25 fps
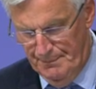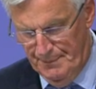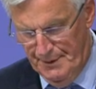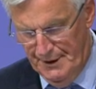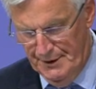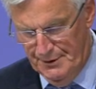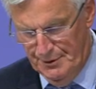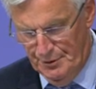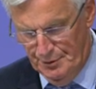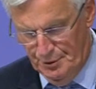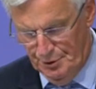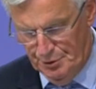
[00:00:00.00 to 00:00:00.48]

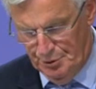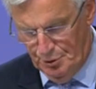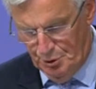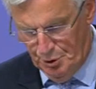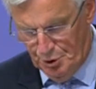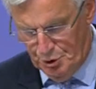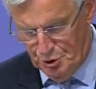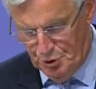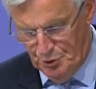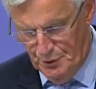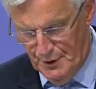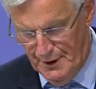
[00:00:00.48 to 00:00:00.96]
No
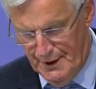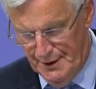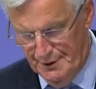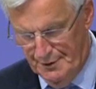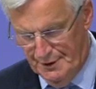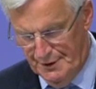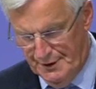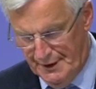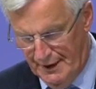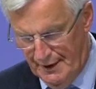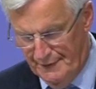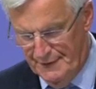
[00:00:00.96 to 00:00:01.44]
progress there
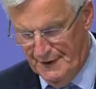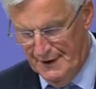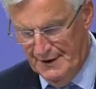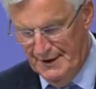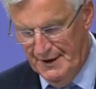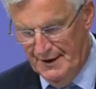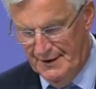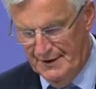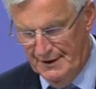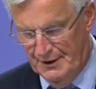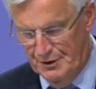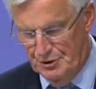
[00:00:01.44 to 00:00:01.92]
either,
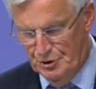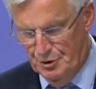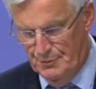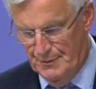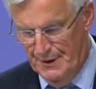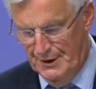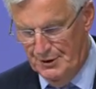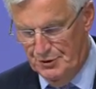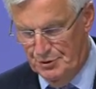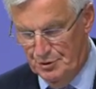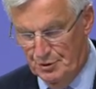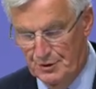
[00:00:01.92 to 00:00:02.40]

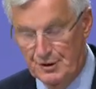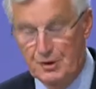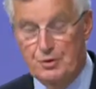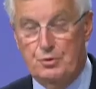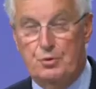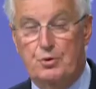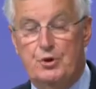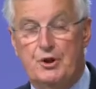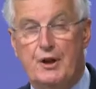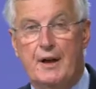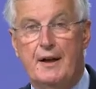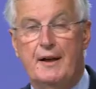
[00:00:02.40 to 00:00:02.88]
despite the fact
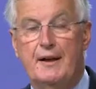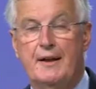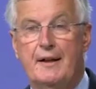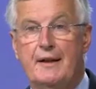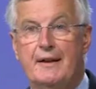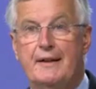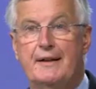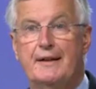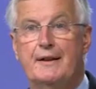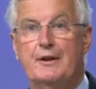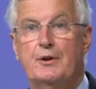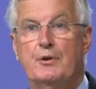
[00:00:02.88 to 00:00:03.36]
that, as I said
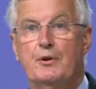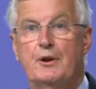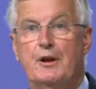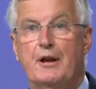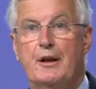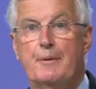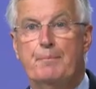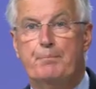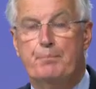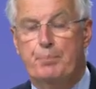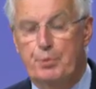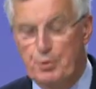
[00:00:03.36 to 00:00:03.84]
on this
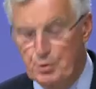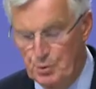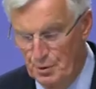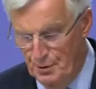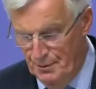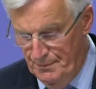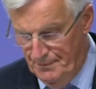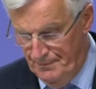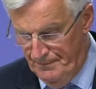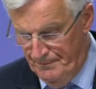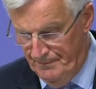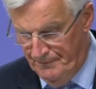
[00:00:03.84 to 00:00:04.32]
week, we
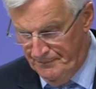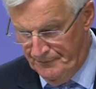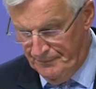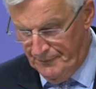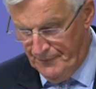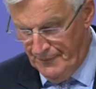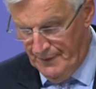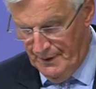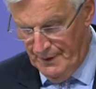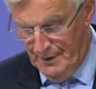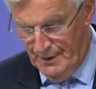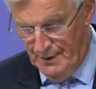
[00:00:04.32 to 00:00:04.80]
tried to
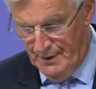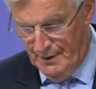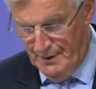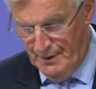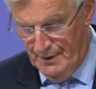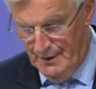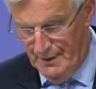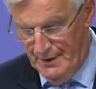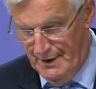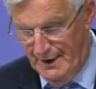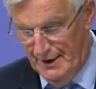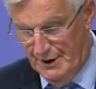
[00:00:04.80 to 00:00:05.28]
focus on certain
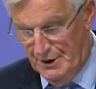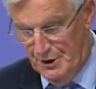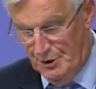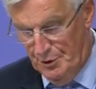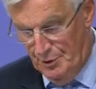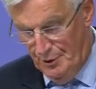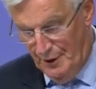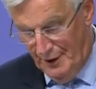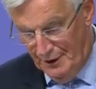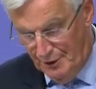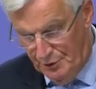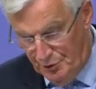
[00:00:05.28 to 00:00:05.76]
topics in
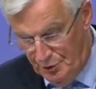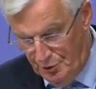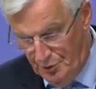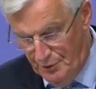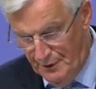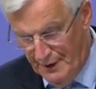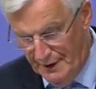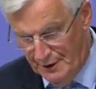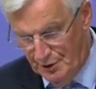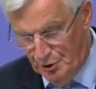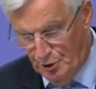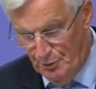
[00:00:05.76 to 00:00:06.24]
particular,
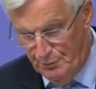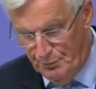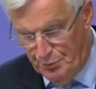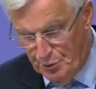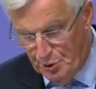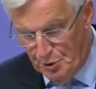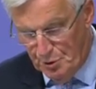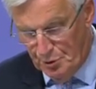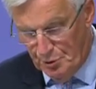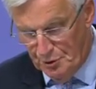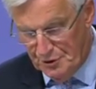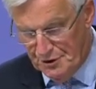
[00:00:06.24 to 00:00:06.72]
on
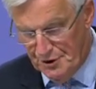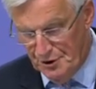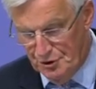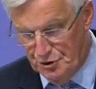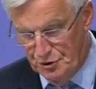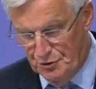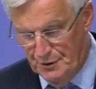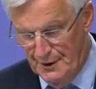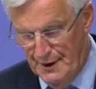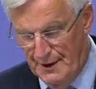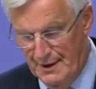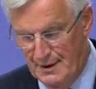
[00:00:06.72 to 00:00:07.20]
subjects
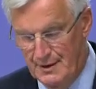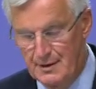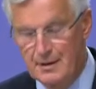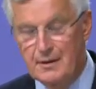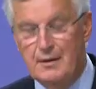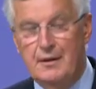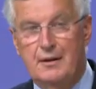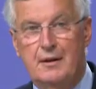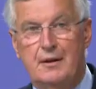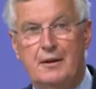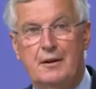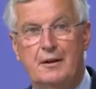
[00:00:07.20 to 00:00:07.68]
in
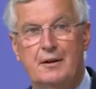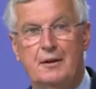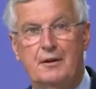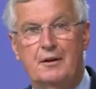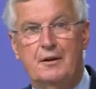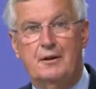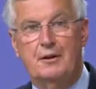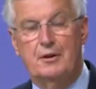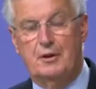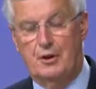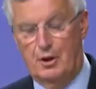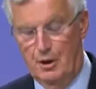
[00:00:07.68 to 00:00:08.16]
particular
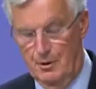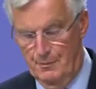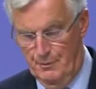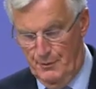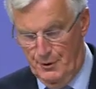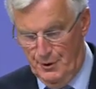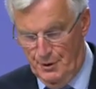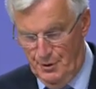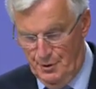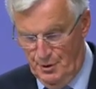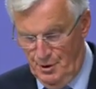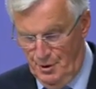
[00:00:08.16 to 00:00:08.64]
that
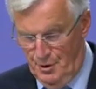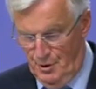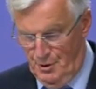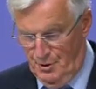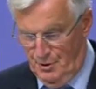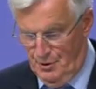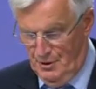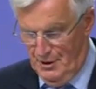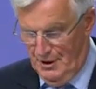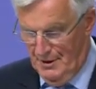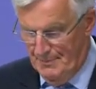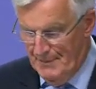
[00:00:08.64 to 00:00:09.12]
we
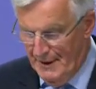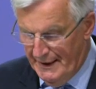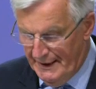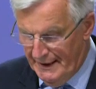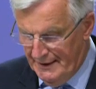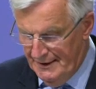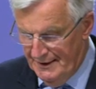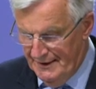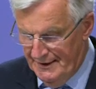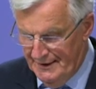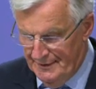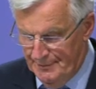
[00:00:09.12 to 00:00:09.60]
thought were
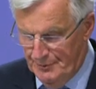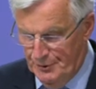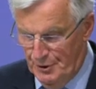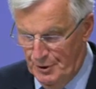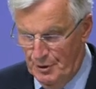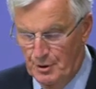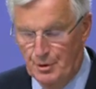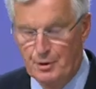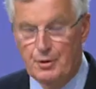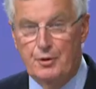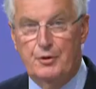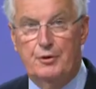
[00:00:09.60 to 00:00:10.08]
closer to
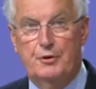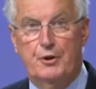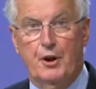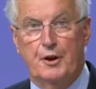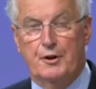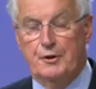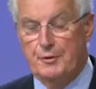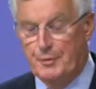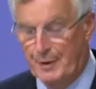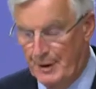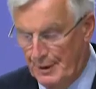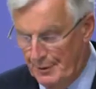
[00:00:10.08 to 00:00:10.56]
reaching
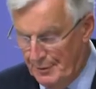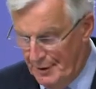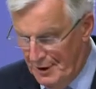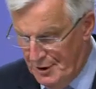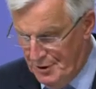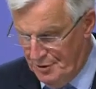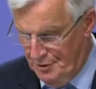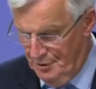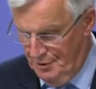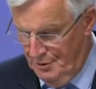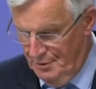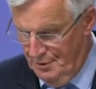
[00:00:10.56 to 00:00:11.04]
agreement,
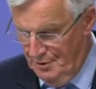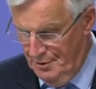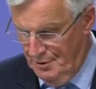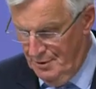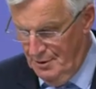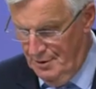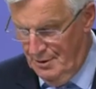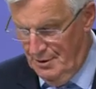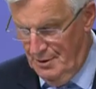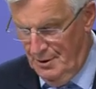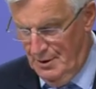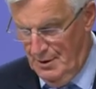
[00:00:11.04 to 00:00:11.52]
such
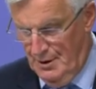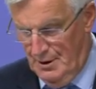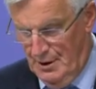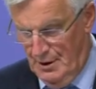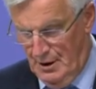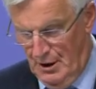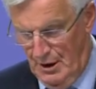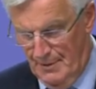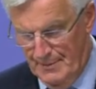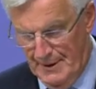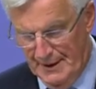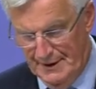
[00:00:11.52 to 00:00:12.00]
as things
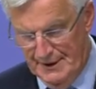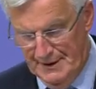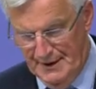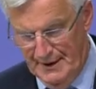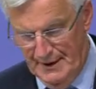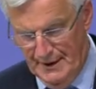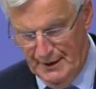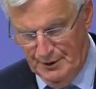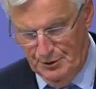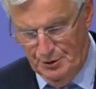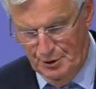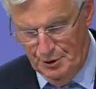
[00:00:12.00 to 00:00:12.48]
like the
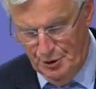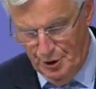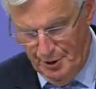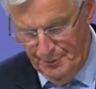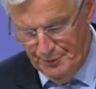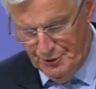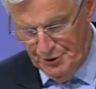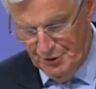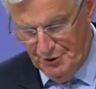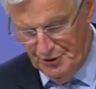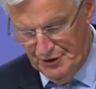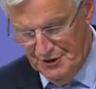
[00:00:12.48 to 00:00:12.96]
non
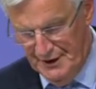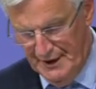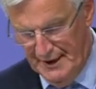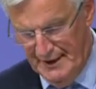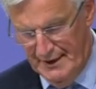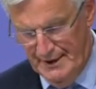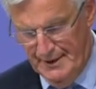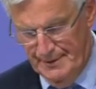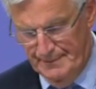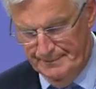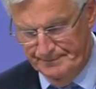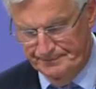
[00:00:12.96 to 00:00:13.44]

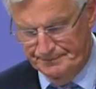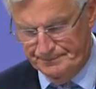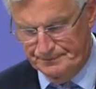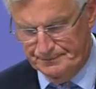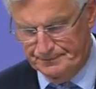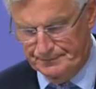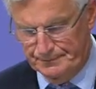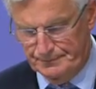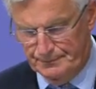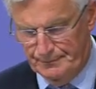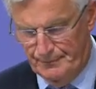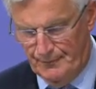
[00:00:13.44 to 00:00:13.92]
regression
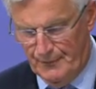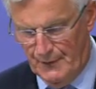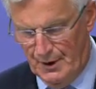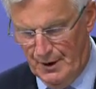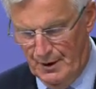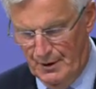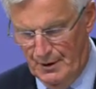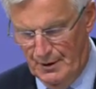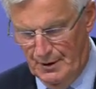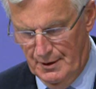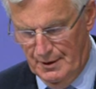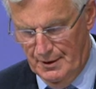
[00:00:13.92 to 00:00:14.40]
mechanisms
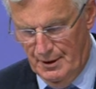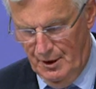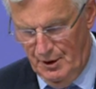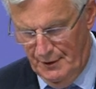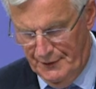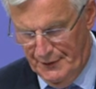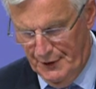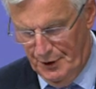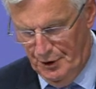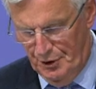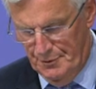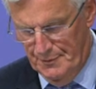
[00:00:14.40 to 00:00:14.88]
when
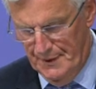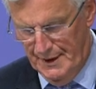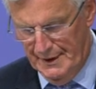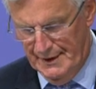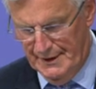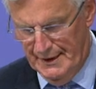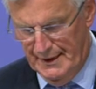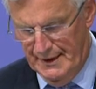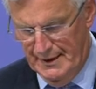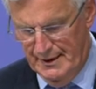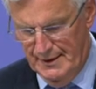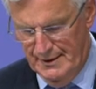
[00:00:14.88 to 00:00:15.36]
it came
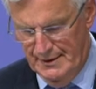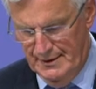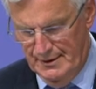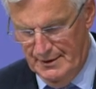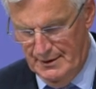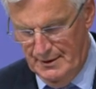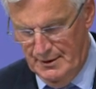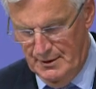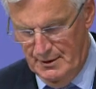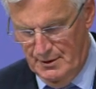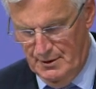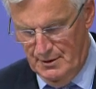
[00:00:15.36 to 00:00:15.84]
to
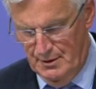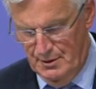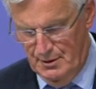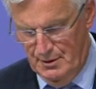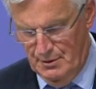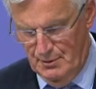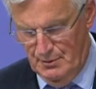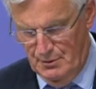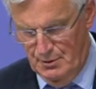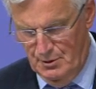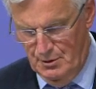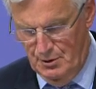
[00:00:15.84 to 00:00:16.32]

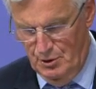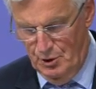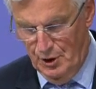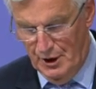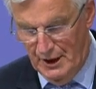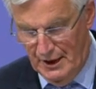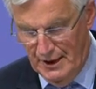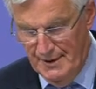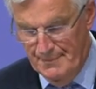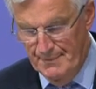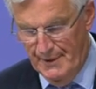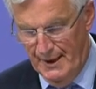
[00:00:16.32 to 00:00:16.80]
social,
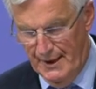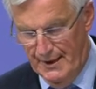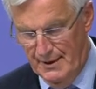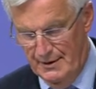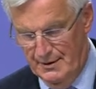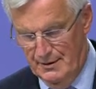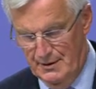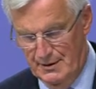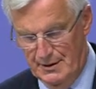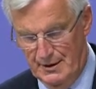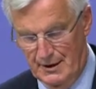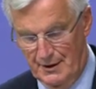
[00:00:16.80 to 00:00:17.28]

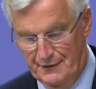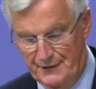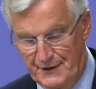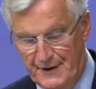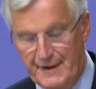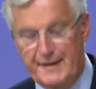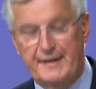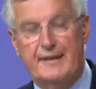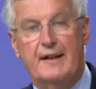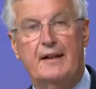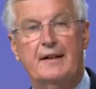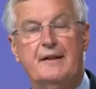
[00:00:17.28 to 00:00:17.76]
environmental,
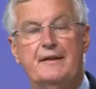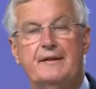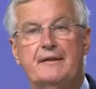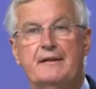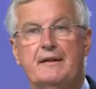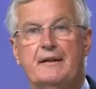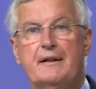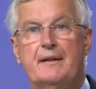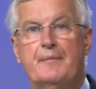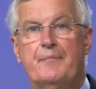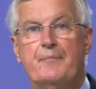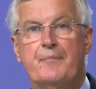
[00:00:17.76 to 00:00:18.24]
climate
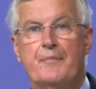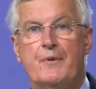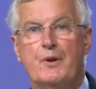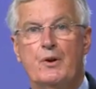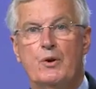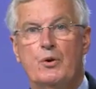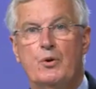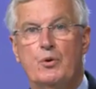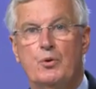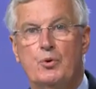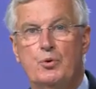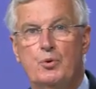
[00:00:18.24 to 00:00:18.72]
related
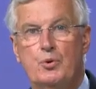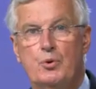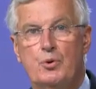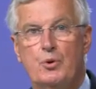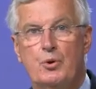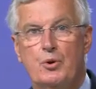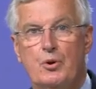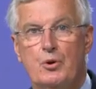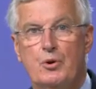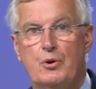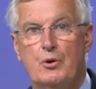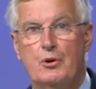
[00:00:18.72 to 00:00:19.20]
uh,
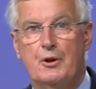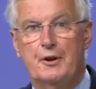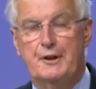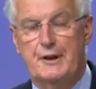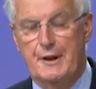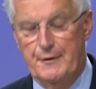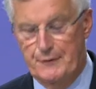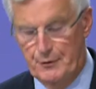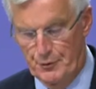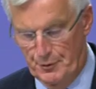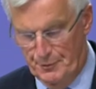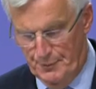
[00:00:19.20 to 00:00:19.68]

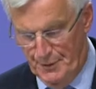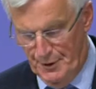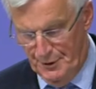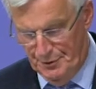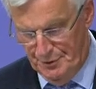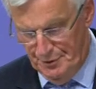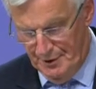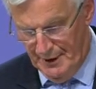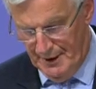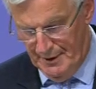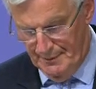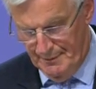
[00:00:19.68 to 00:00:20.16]
tax and
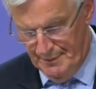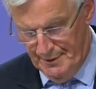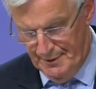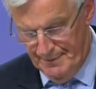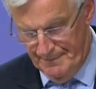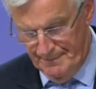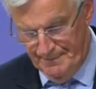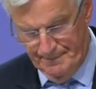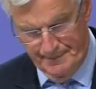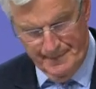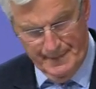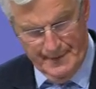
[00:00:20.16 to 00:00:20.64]
fiscal
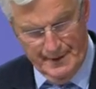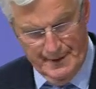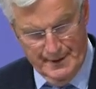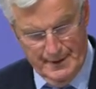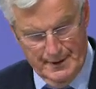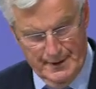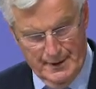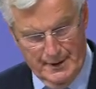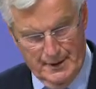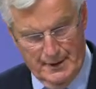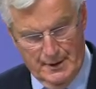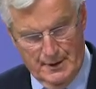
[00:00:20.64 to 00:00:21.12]
matters
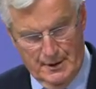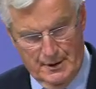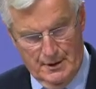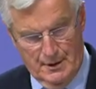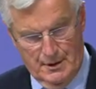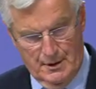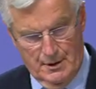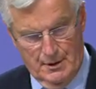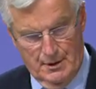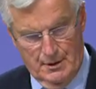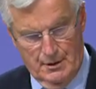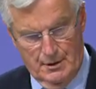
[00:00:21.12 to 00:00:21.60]
and
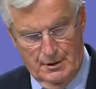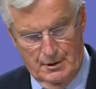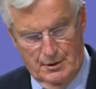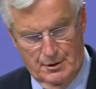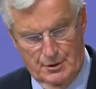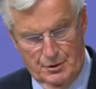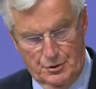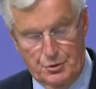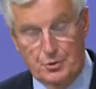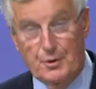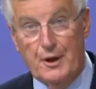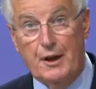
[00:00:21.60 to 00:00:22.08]
sustainable
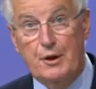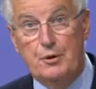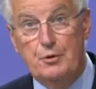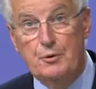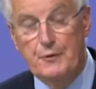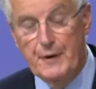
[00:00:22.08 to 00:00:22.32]
development.